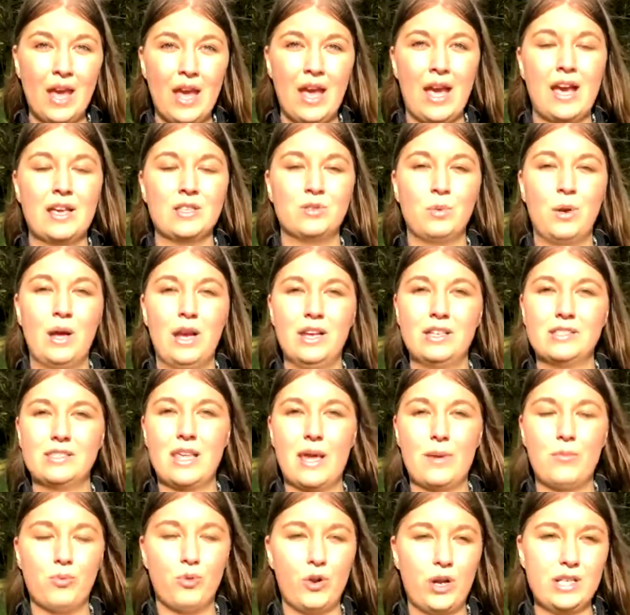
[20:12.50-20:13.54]
as well as their
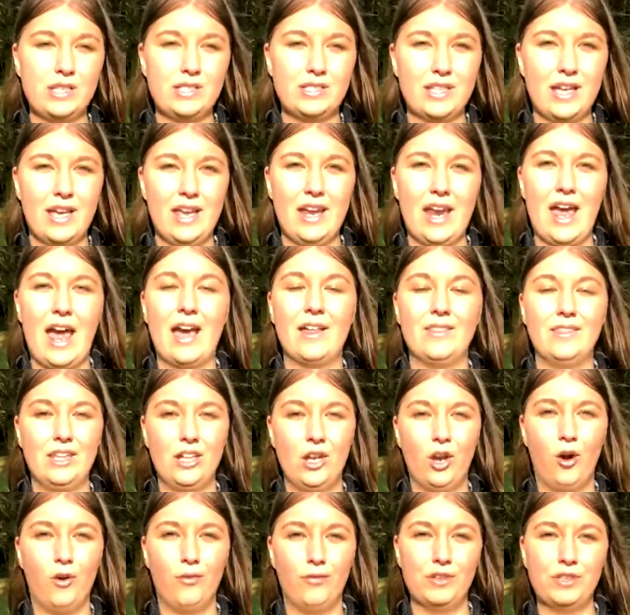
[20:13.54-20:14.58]
pricing and the
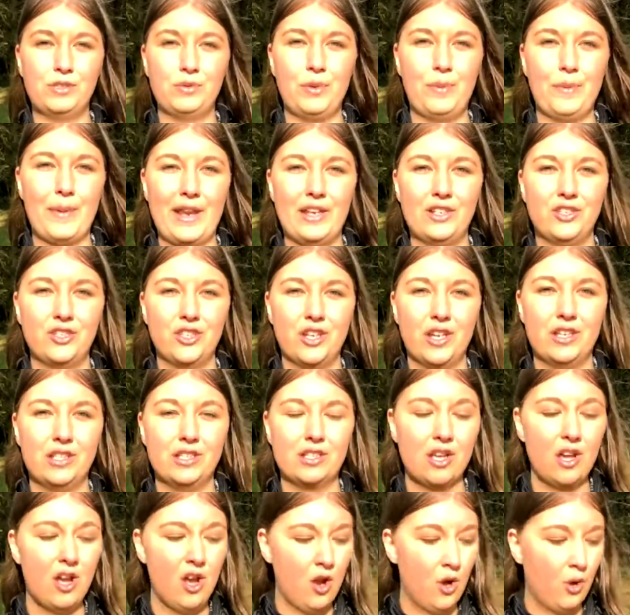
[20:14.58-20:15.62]
offers we mentioned,
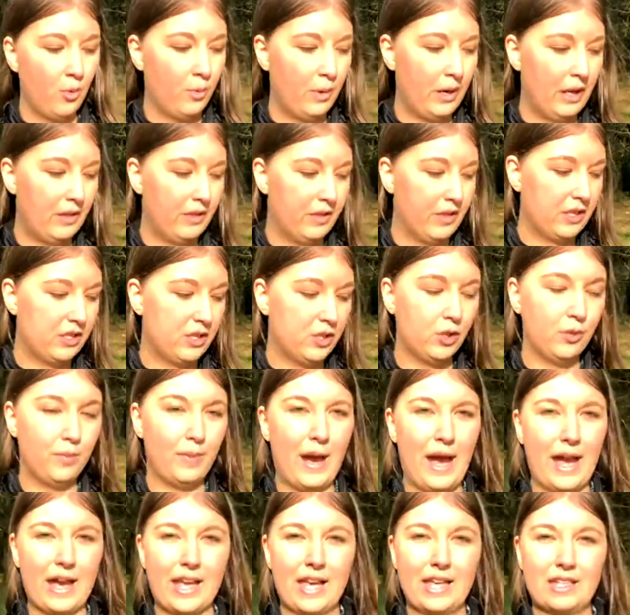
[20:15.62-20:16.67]
with the 2
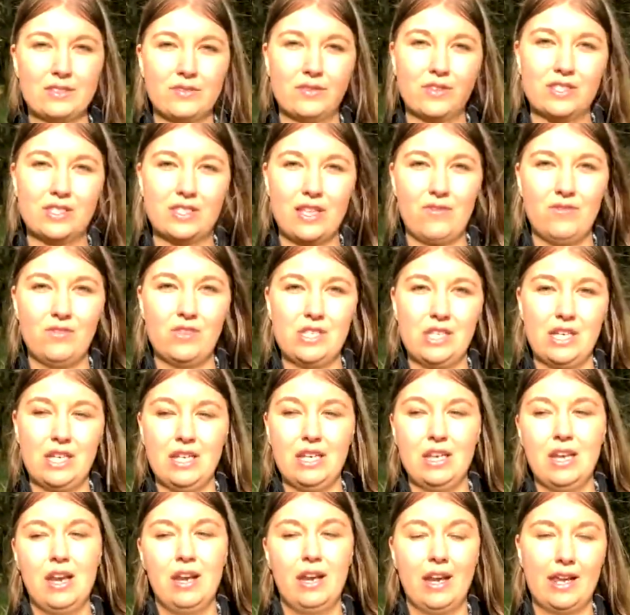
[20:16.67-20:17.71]
packets for
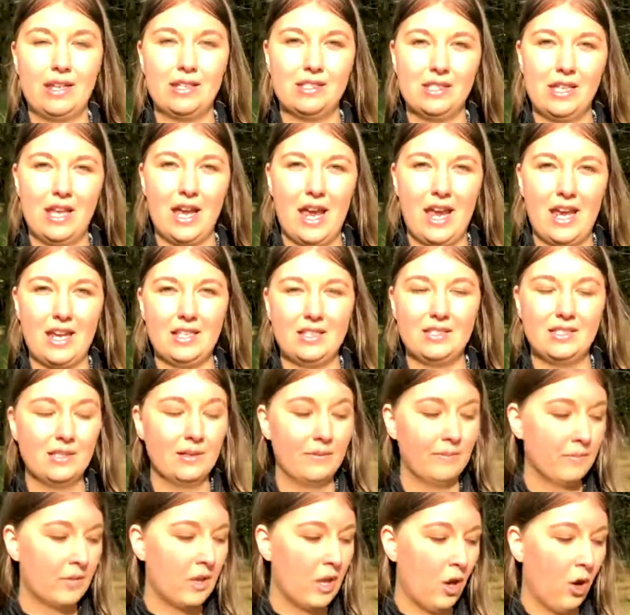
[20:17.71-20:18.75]
$17.98
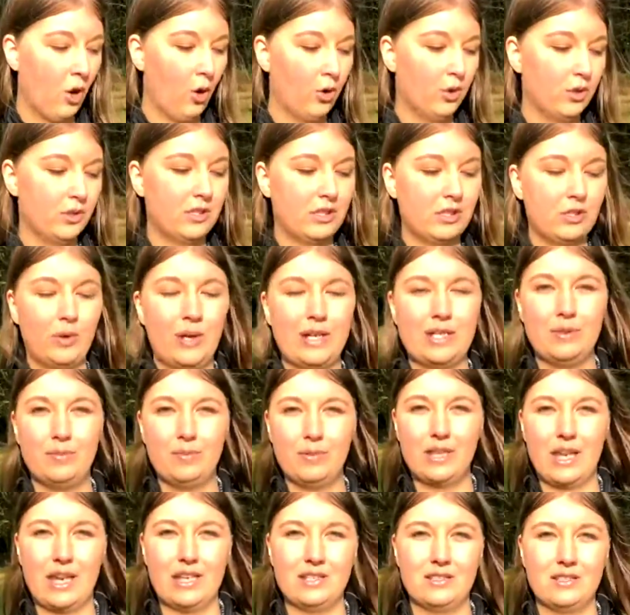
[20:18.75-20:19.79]
or the
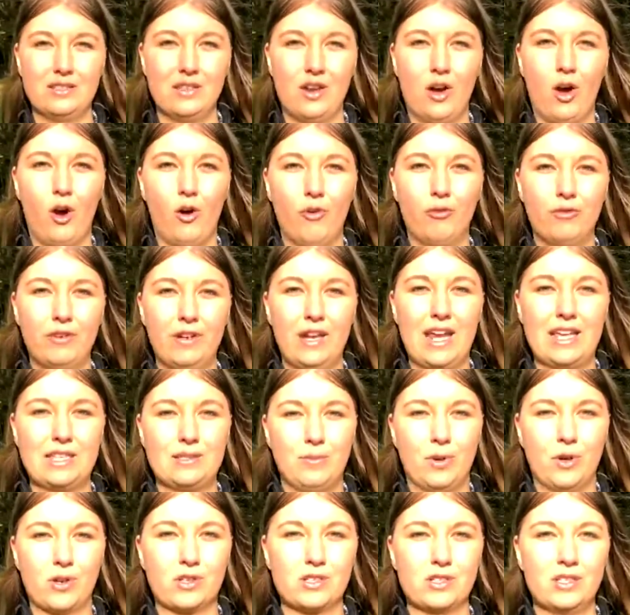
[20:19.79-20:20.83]
20% off nest
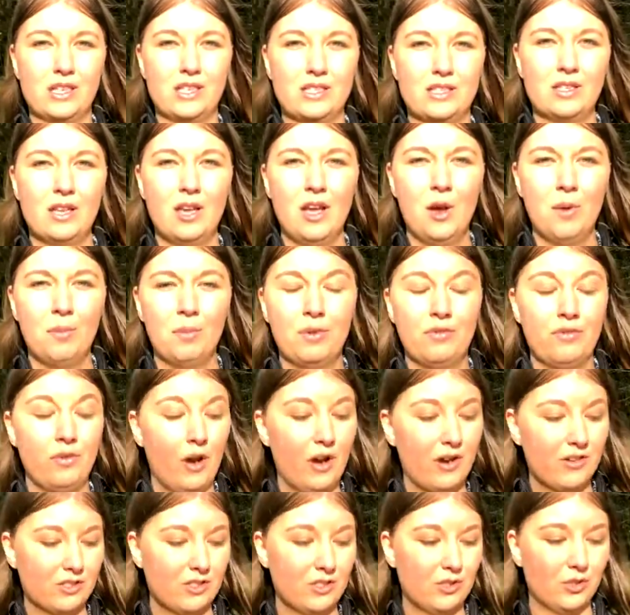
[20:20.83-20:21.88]
boxes. But if you are
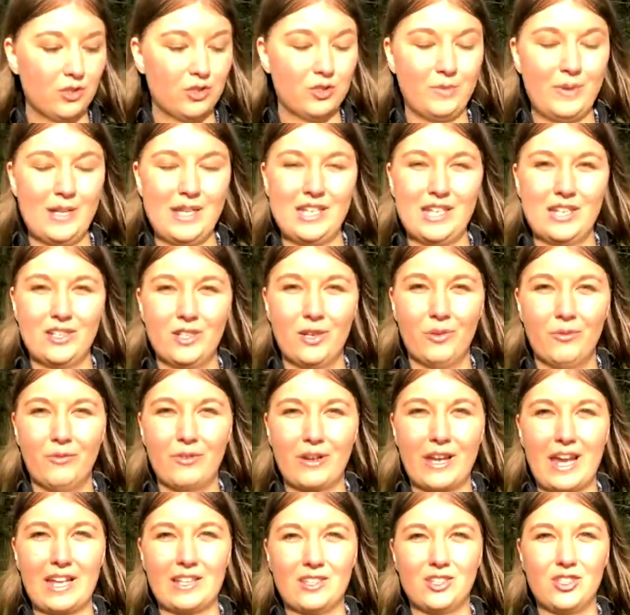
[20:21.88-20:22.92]
on social media, don't
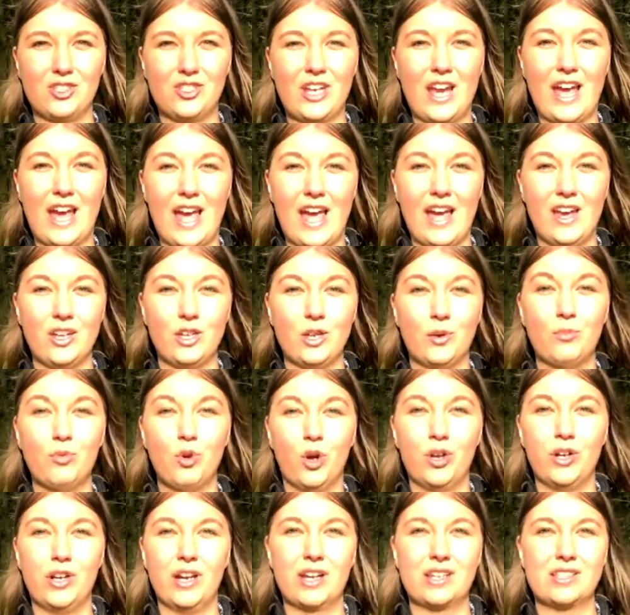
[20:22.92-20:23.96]
forget to share your
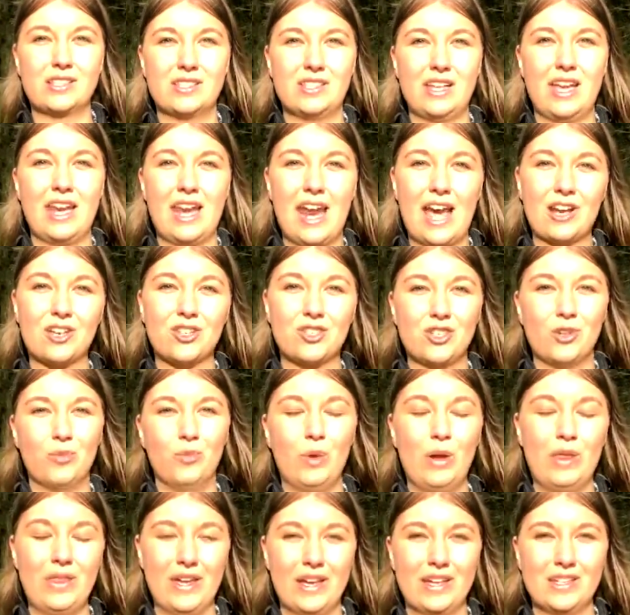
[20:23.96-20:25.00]
products in action
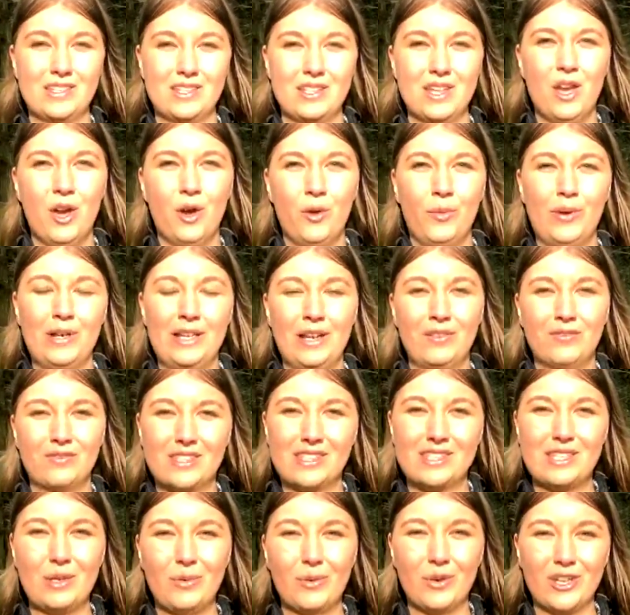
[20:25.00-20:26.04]
with us. We'd love to
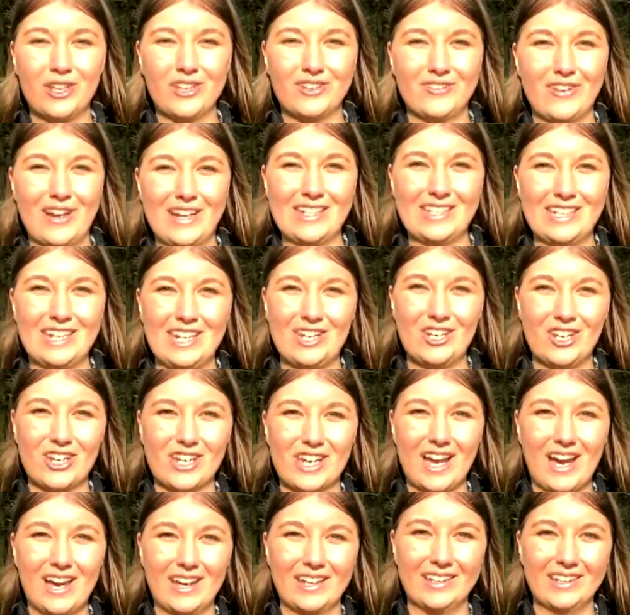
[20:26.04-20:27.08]
see what you're finding in your
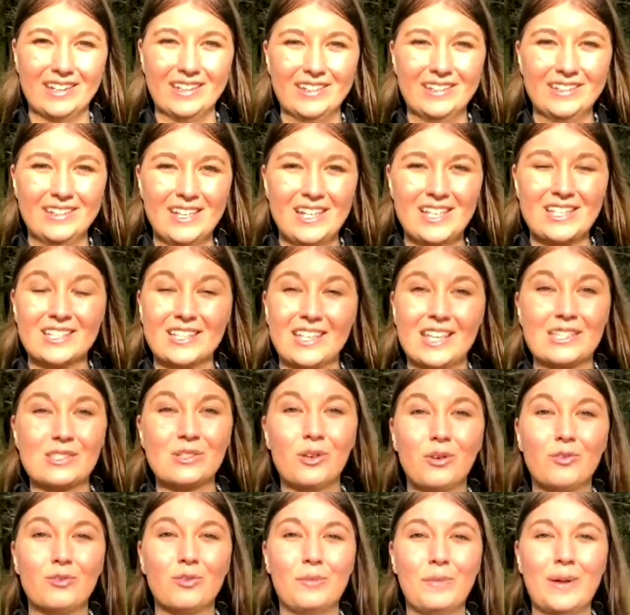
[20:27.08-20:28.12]
garden. So that's all
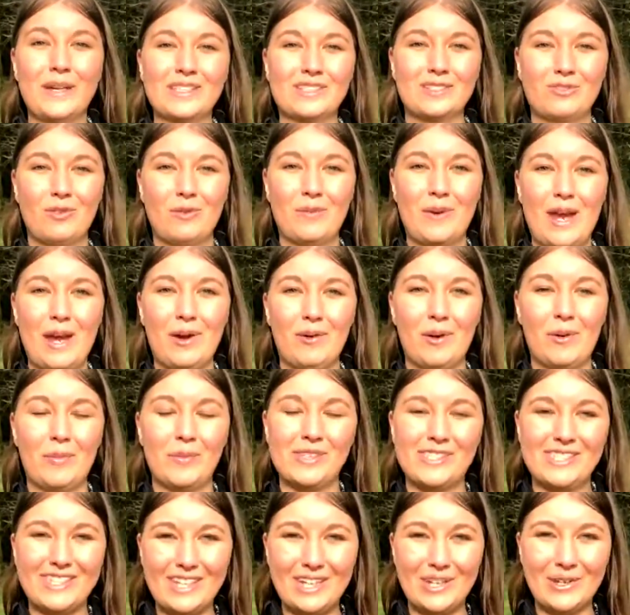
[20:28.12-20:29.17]
from us from now, and we'll
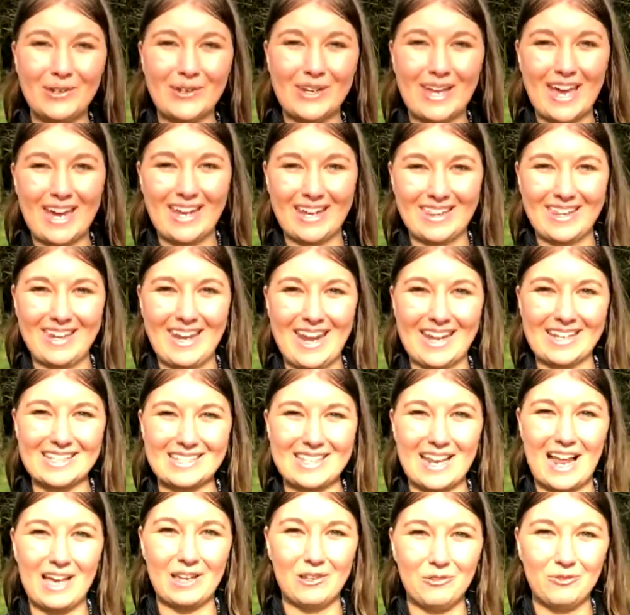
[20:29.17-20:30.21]
see you again at the next
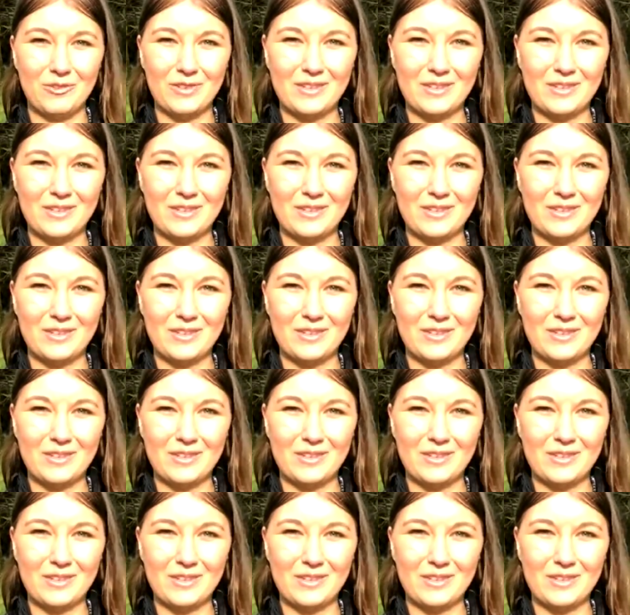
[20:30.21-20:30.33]
live.